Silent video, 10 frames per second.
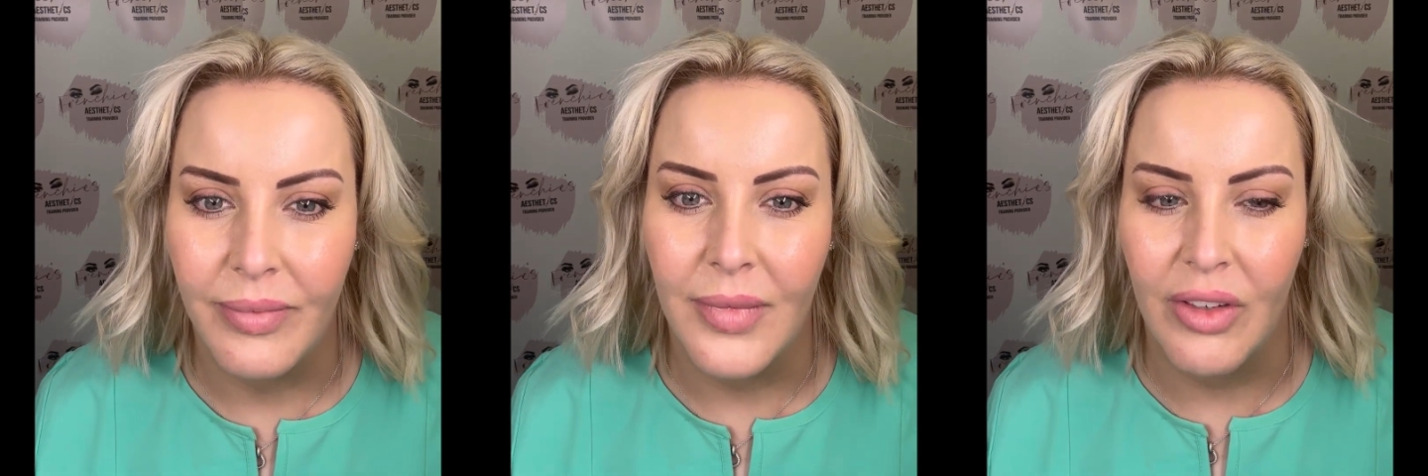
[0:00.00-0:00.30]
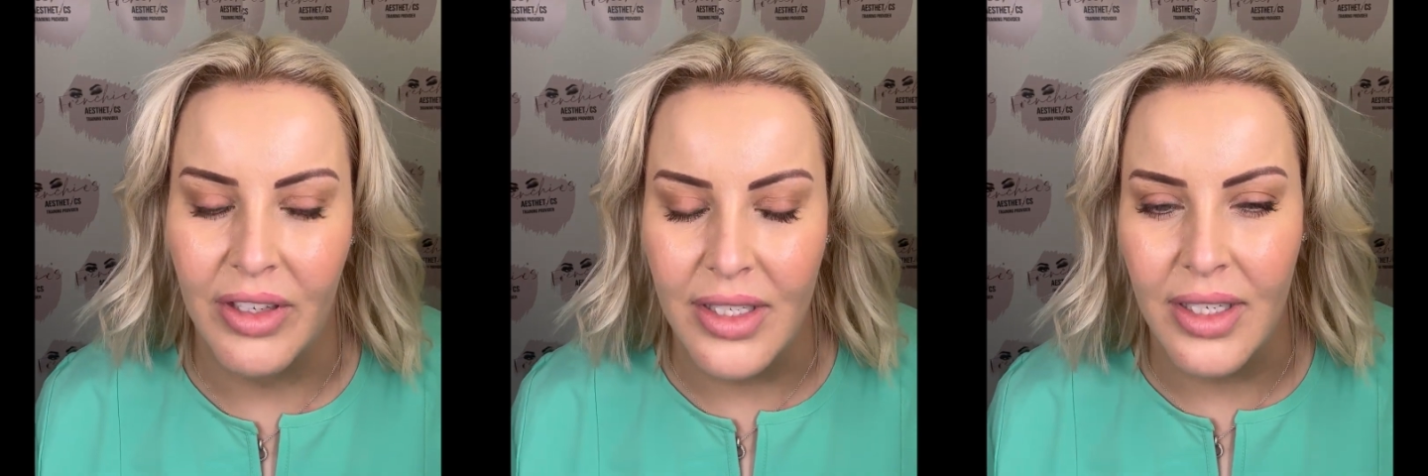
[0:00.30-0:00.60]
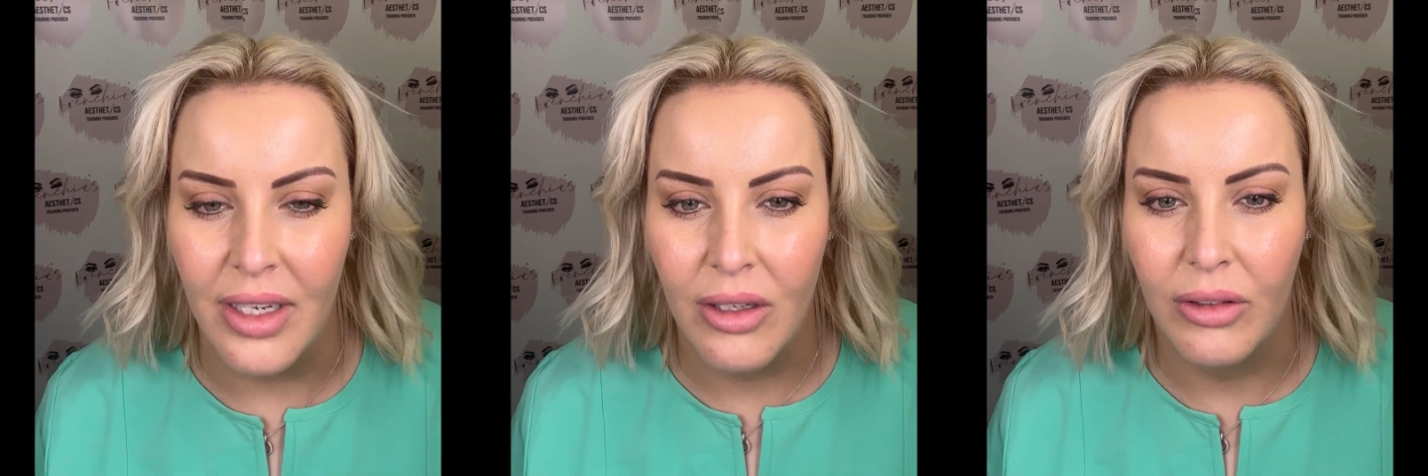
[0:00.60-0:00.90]
obviously
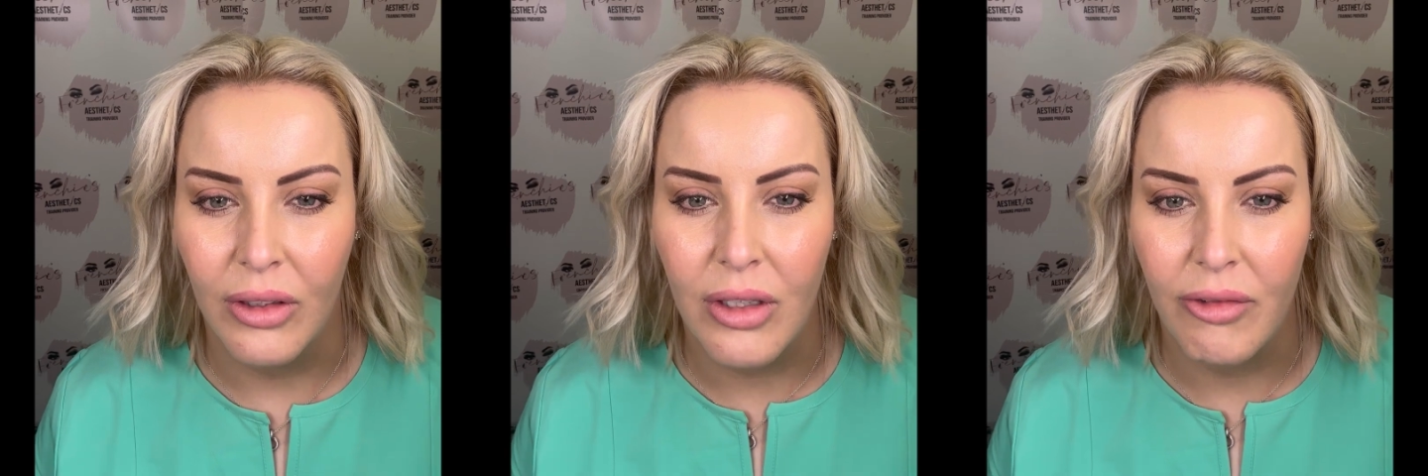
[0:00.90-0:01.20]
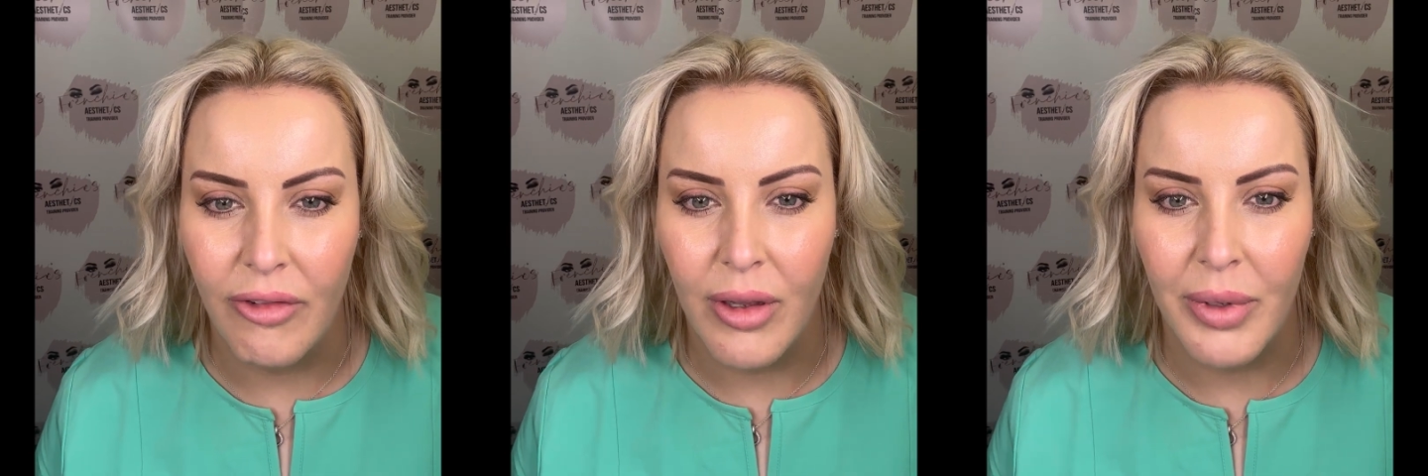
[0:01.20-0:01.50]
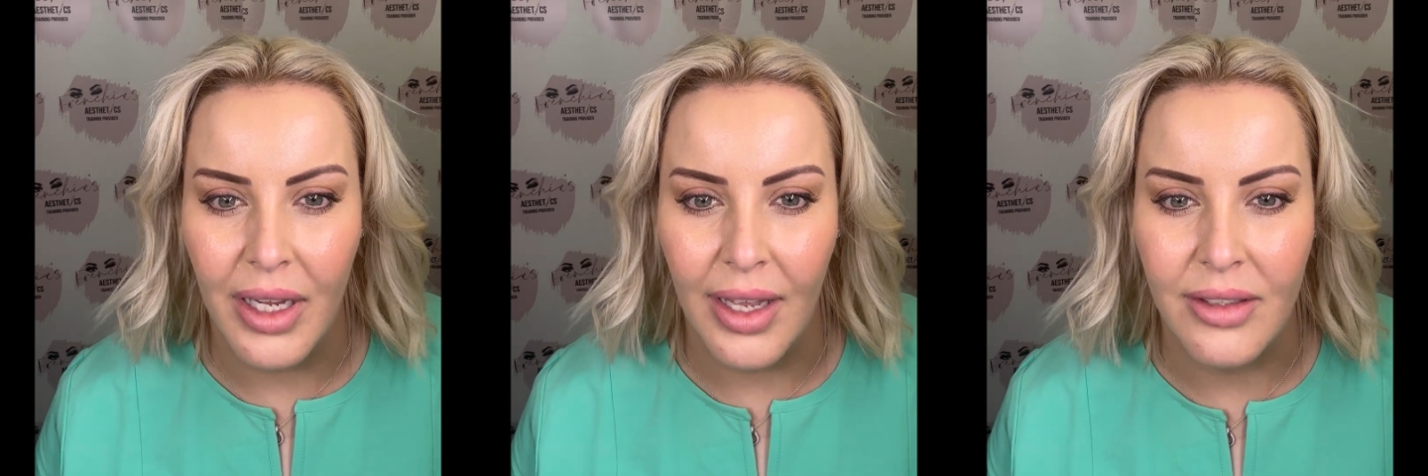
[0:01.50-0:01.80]
you could look at reviewing
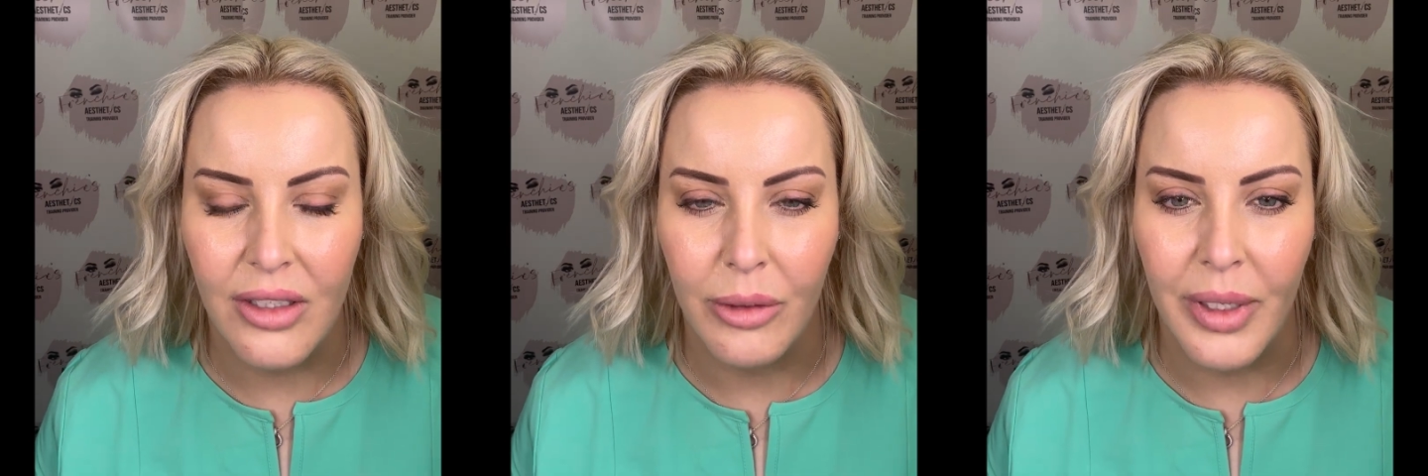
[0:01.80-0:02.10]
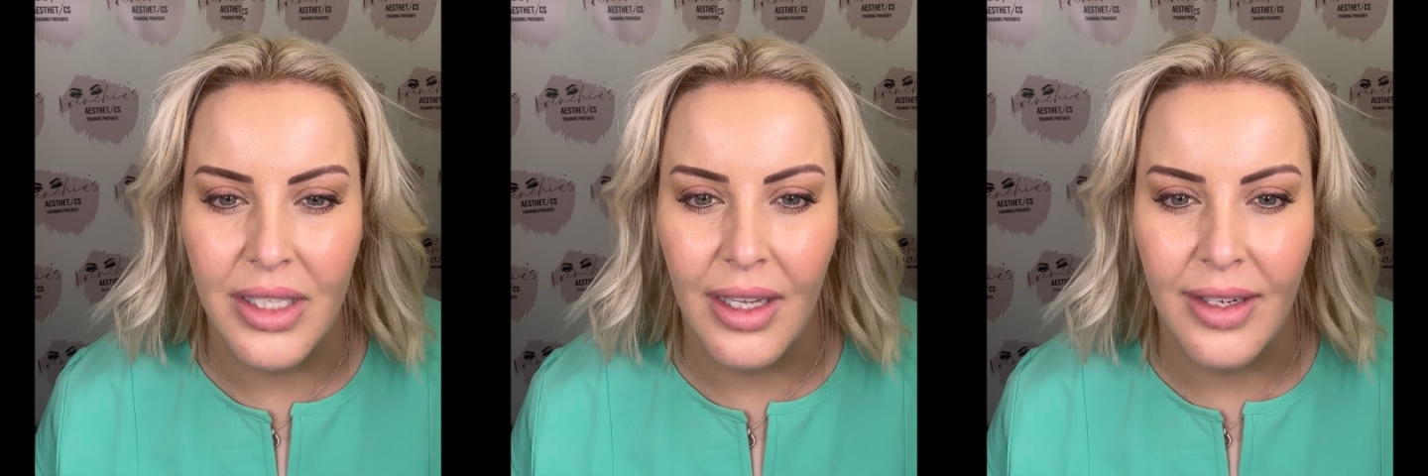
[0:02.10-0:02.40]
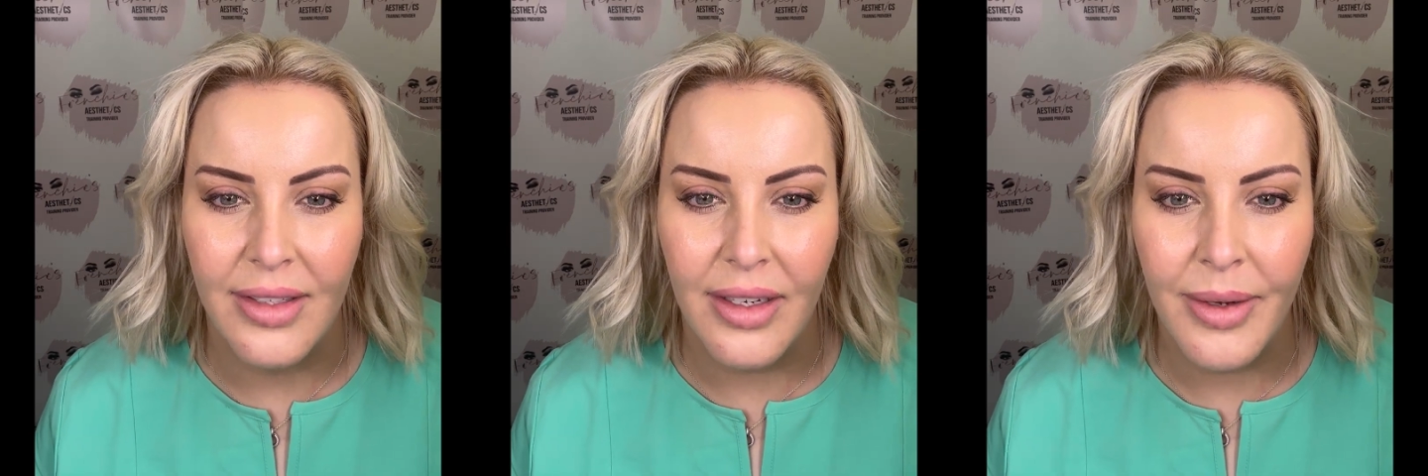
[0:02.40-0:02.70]
again 2 weeks
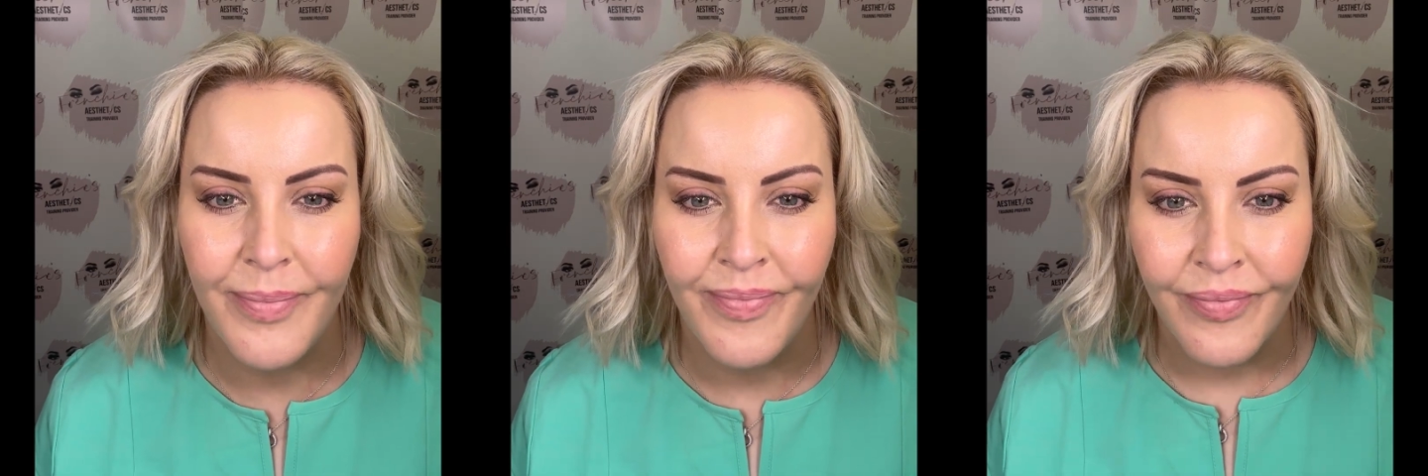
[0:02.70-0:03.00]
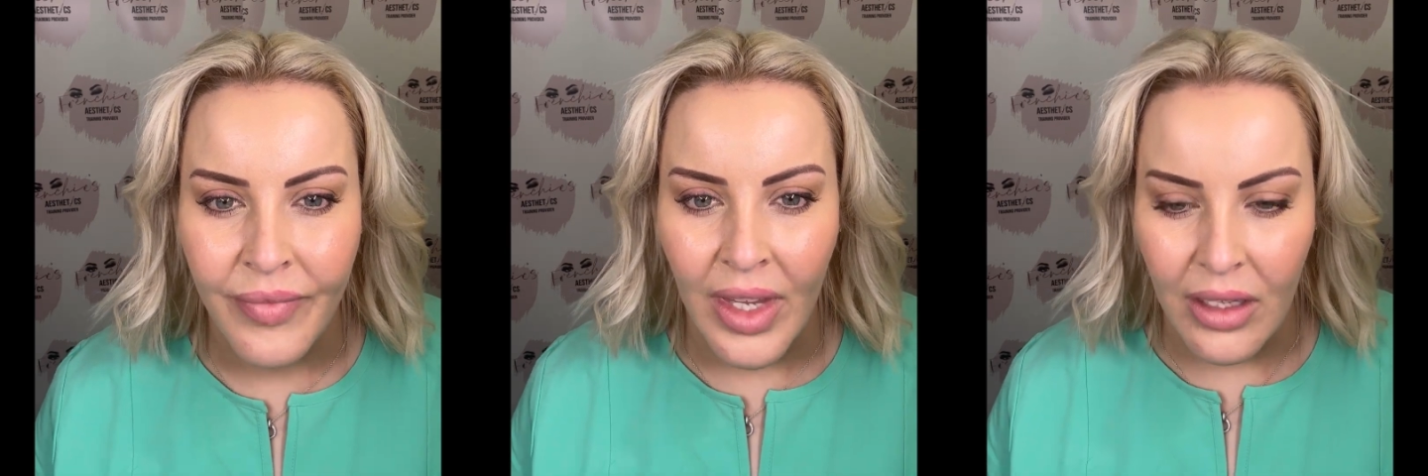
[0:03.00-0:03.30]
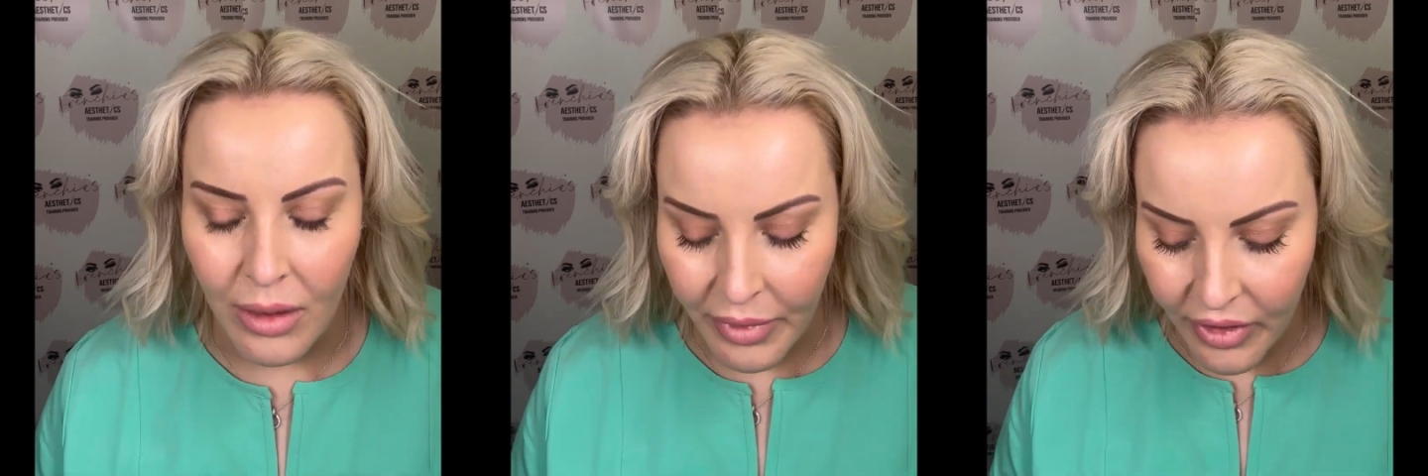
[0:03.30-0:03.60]
later. And
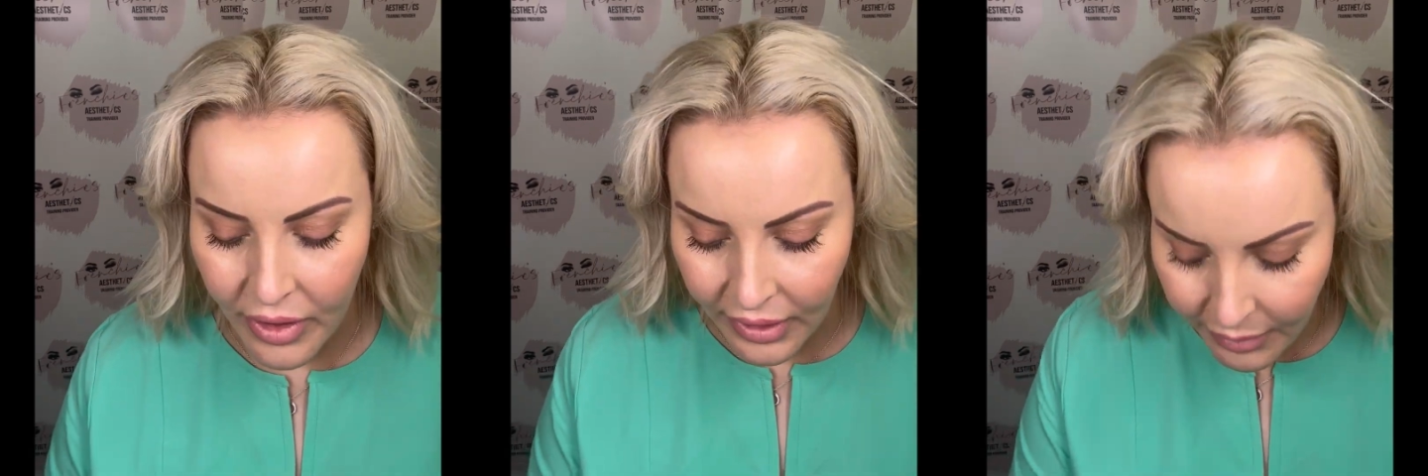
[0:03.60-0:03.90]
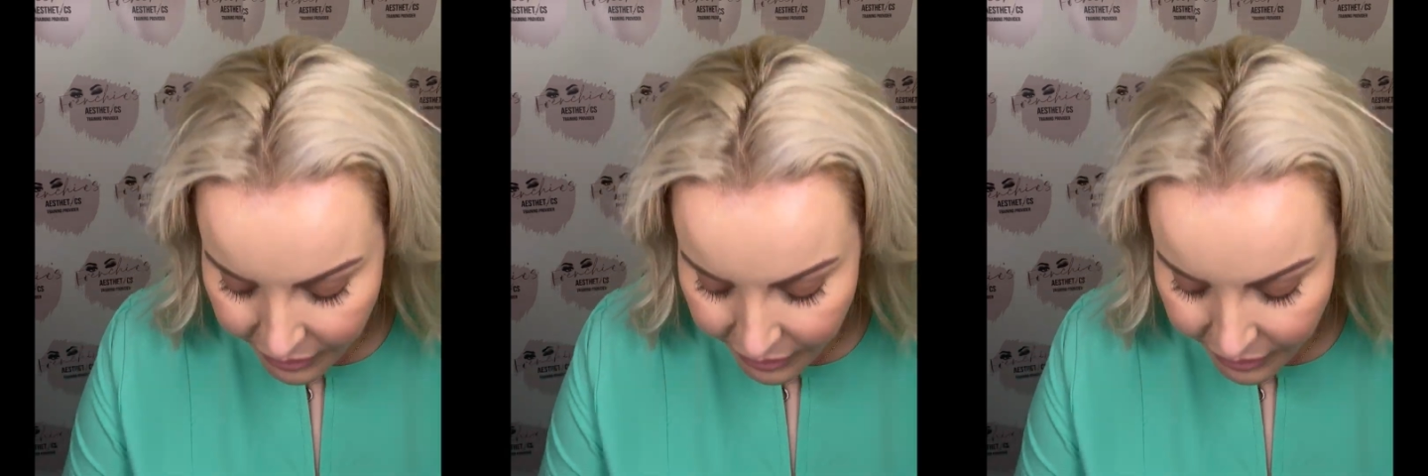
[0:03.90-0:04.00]
then we've got the lip